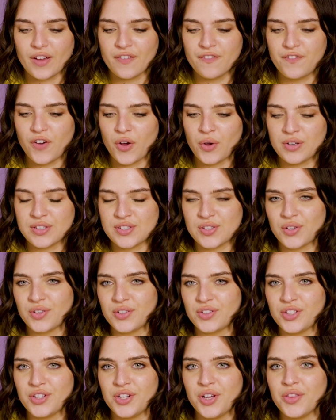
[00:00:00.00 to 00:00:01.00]
focus
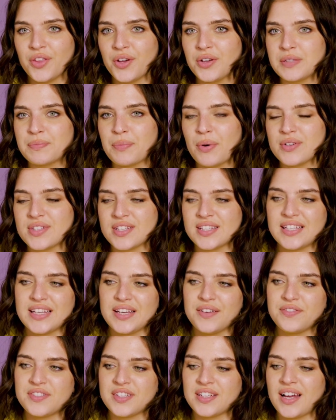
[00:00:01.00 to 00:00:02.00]
on, you know, those
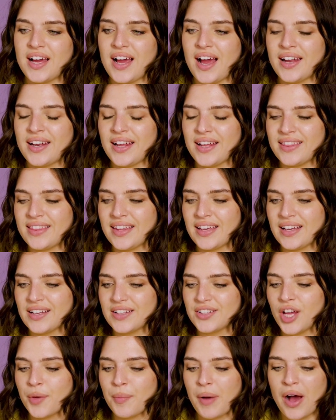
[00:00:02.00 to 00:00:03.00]
positives, and I
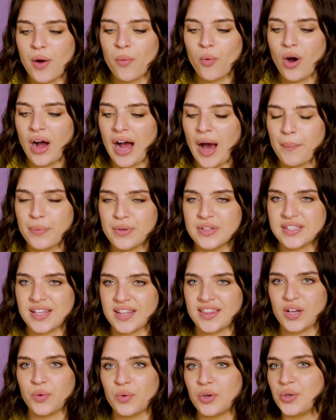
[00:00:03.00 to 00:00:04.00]
think no matter what happens, I
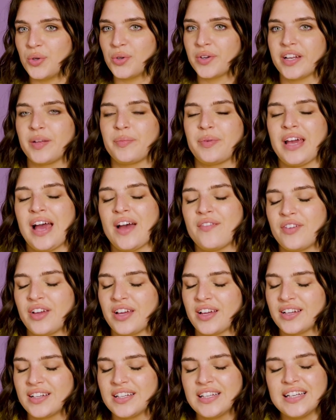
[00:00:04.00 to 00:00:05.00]
think we're all going to be
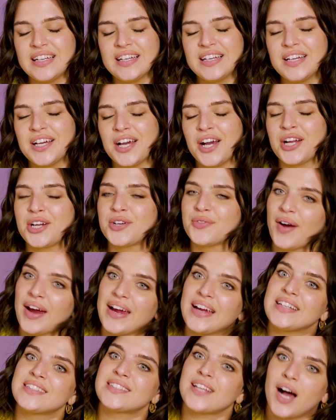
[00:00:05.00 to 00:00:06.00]
having a
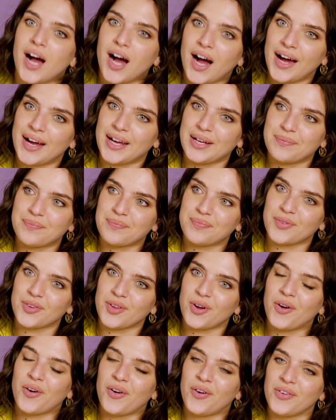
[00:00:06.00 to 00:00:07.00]
great time
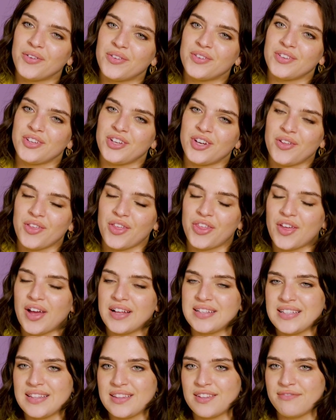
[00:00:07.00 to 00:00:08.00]
on, you know, the
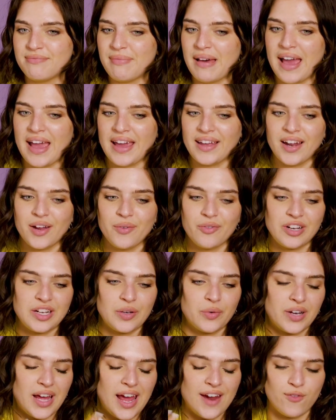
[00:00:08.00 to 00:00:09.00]
13th of May, and I really
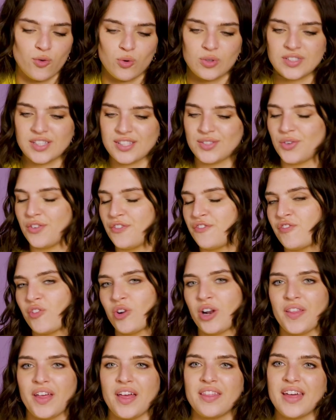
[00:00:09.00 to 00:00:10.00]
want everyone to sort of feel
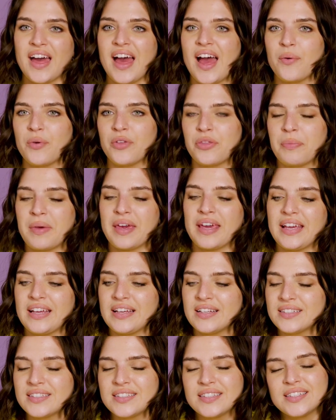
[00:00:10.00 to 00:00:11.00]
like they're there with me
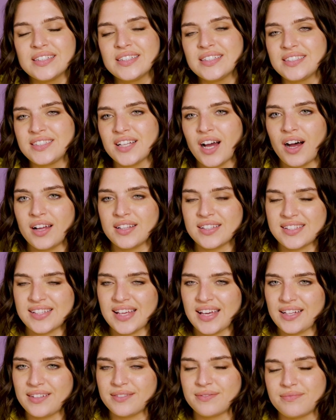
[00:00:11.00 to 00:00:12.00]

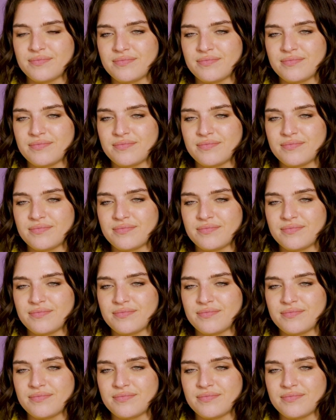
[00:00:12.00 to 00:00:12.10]
dancing.